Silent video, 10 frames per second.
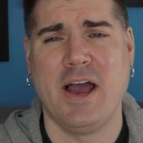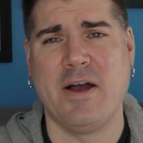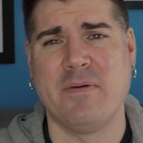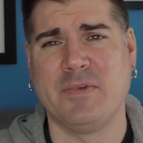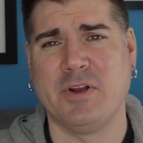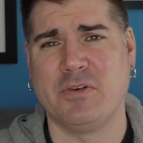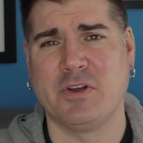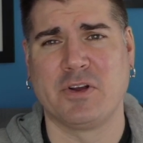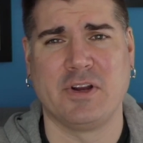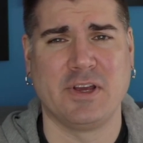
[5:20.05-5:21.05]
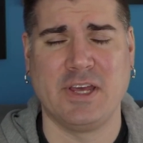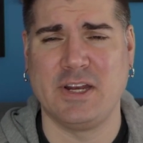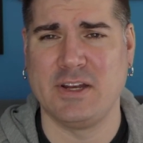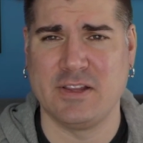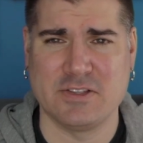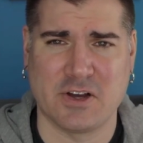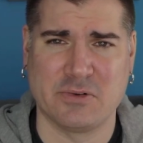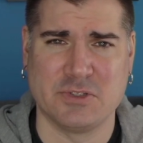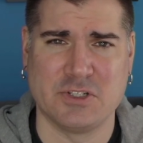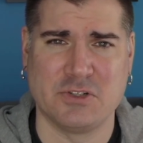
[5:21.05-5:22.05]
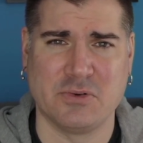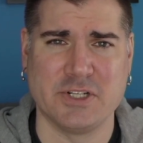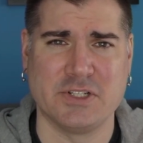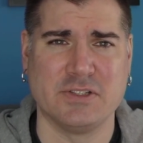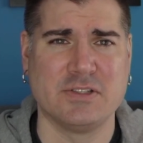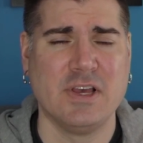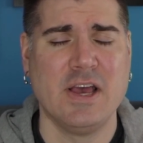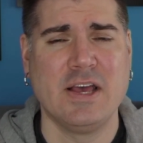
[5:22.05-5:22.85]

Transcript: You're going to get into these awkward situations.